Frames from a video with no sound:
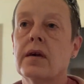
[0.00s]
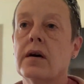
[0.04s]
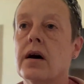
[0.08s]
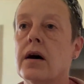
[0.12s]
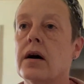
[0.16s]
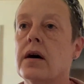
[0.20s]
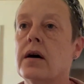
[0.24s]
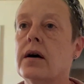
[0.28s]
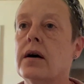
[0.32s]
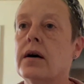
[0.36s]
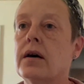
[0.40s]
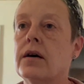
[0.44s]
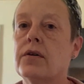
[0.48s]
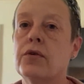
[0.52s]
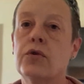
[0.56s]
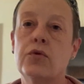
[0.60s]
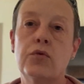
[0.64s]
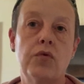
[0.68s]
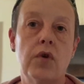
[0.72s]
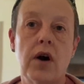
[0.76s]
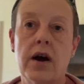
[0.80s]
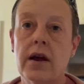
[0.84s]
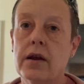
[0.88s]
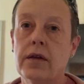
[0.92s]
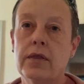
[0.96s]

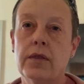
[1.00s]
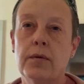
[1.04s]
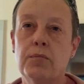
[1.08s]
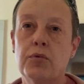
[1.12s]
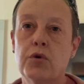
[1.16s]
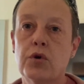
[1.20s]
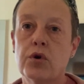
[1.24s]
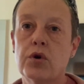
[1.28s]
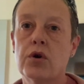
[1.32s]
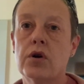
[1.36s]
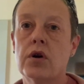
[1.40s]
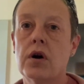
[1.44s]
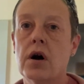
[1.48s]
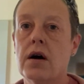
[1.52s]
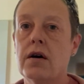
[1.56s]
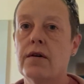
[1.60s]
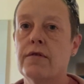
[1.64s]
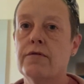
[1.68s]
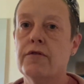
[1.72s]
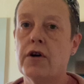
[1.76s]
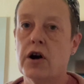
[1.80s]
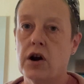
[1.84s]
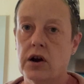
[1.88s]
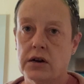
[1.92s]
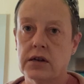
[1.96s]
right on the border
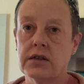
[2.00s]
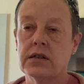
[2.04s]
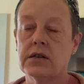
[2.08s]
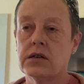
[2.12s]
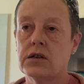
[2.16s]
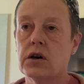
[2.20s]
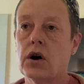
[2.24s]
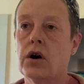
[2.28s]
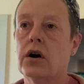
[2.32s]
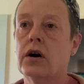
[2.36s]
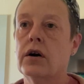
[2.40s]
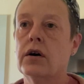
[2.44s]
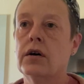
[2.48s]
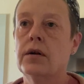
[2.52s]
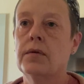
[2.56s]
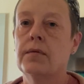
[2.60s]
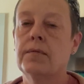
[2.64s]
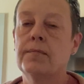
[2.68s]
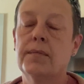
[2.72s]
of Arkansas.